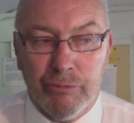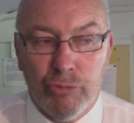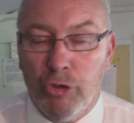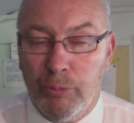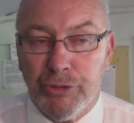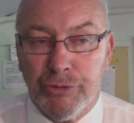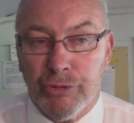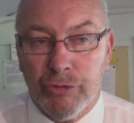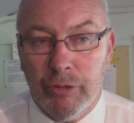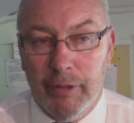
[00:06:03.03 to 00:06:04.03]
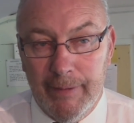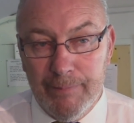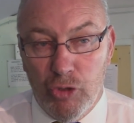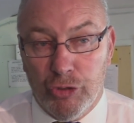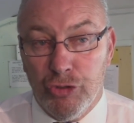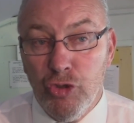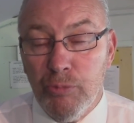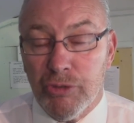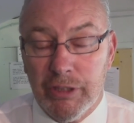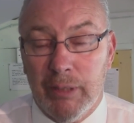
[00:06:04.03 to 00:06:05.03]
wrong options on a
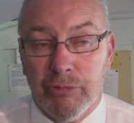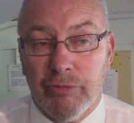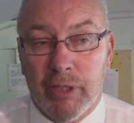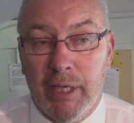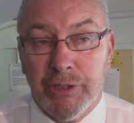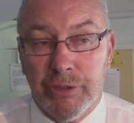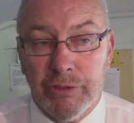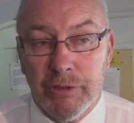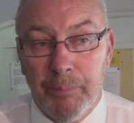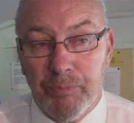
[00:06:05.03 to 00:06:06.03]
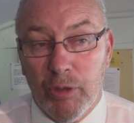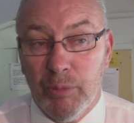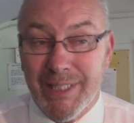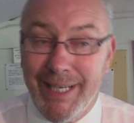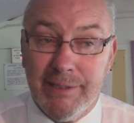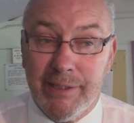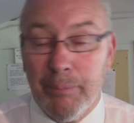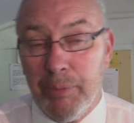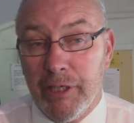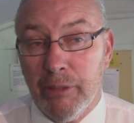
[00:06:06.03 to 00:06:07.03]
numerous number of occasions, which led to them
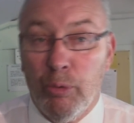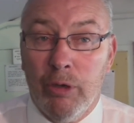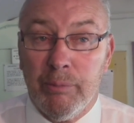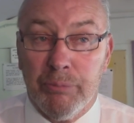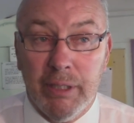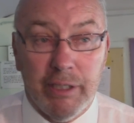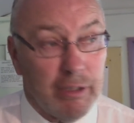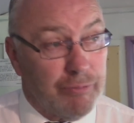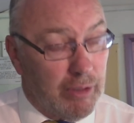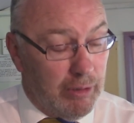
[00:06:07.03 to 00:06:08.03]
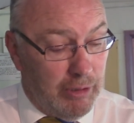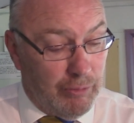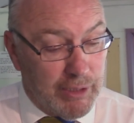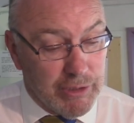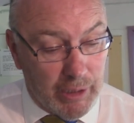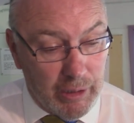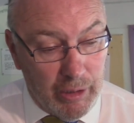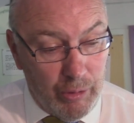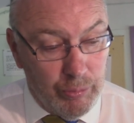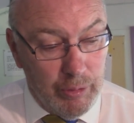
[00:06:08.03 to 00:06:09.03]
picking the ball up and breaking. I think their second
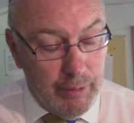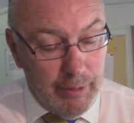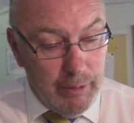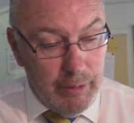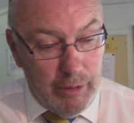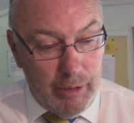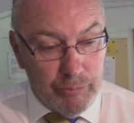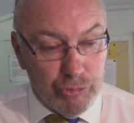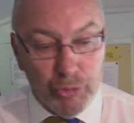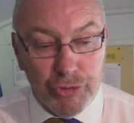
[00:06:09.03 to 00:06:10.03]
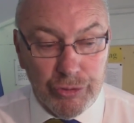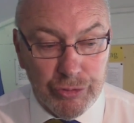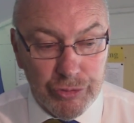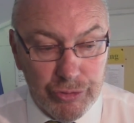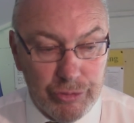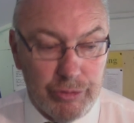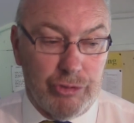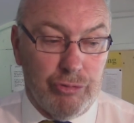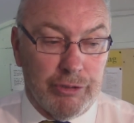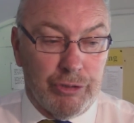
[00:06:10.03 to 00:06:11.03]
goal, Ralston's
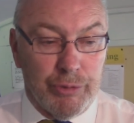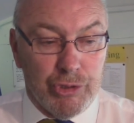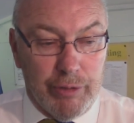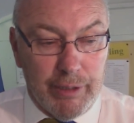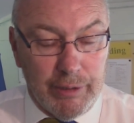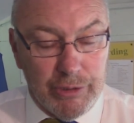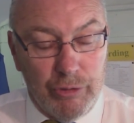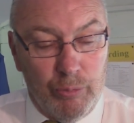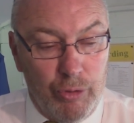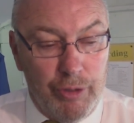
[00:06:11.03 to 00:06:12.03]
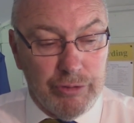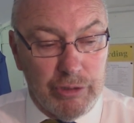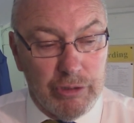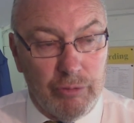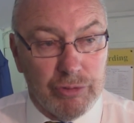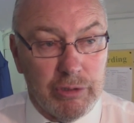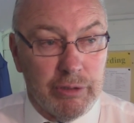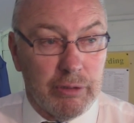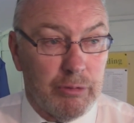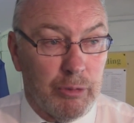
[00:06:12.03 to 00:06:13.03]
tried to do a trick and it's not worked. Obviously
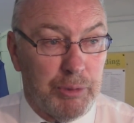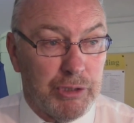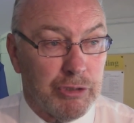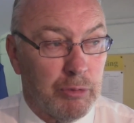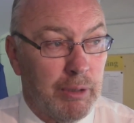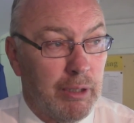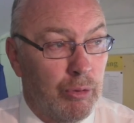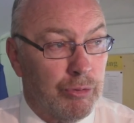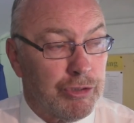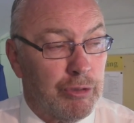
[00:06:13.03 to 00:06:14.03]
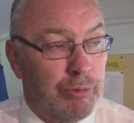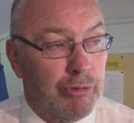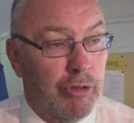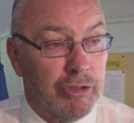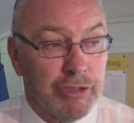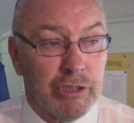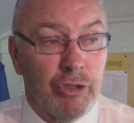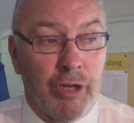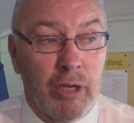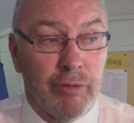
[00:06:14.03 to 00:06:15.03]
the pitches are a bit long still and grassy. He's
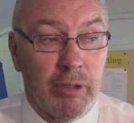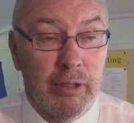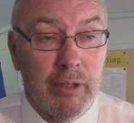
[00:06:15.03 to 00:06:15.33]
gone over